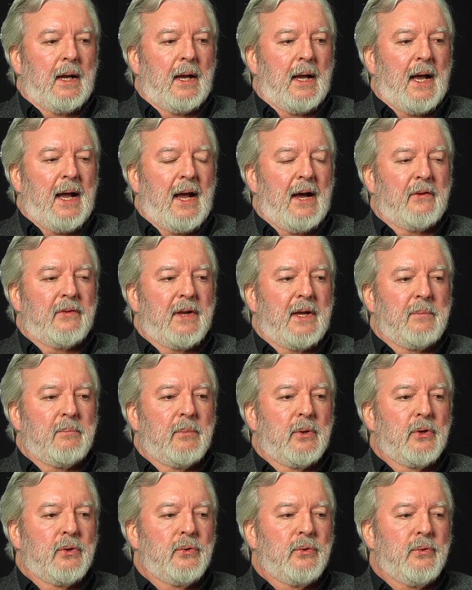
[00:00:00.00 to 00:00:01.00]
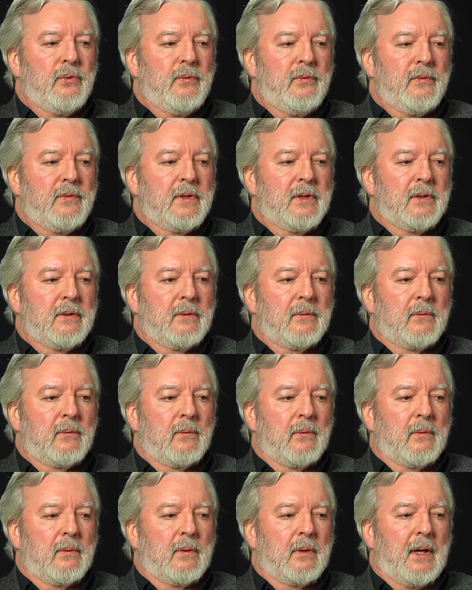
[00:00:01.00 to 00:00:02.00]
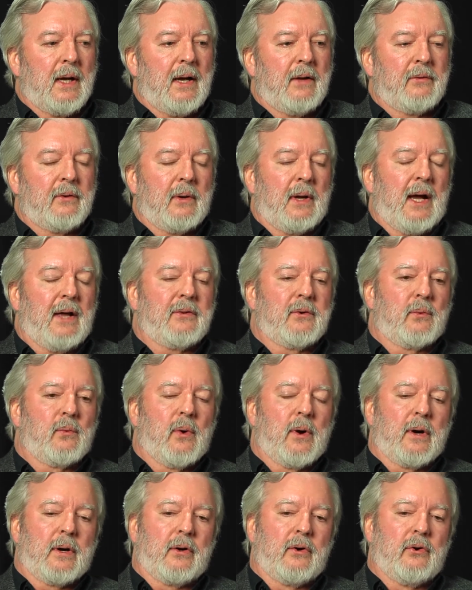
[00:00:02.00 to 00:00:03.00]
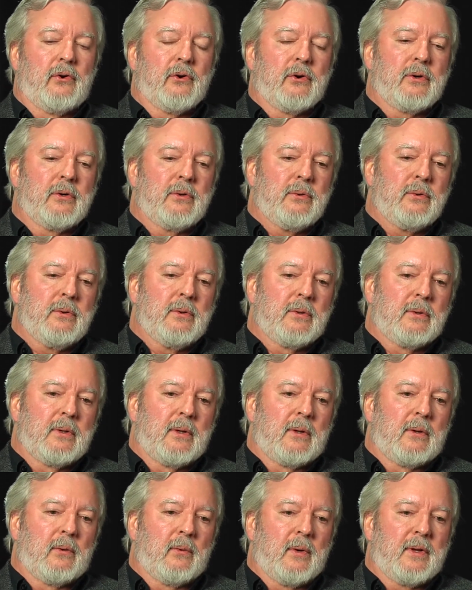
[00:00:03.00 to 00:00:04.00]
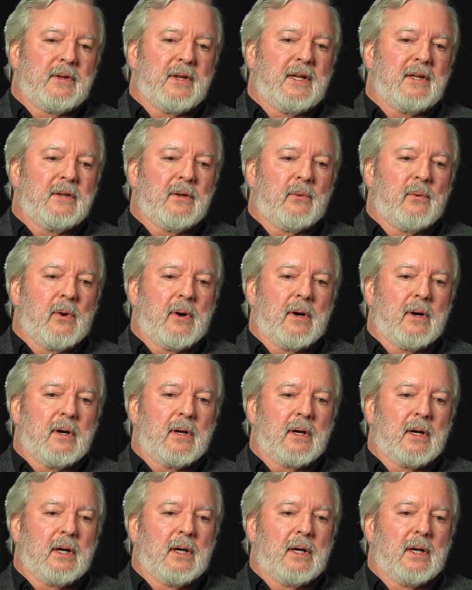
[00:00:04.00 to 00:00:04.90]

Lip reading: how they moved, how the work grew within the work.